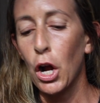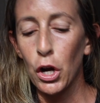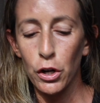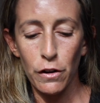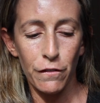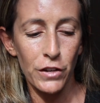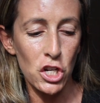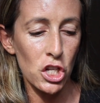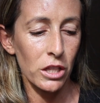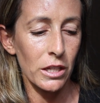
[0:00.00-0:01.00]

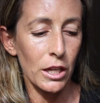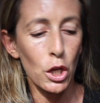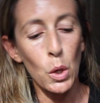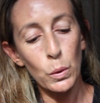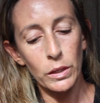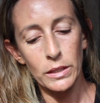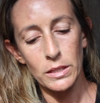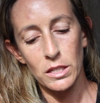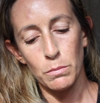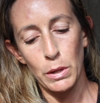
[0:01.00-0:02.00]
artificially coconut
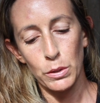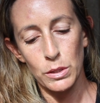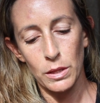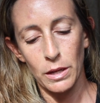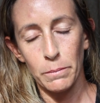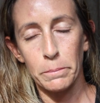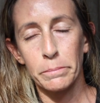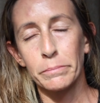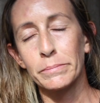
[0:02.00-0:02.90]
smell to them.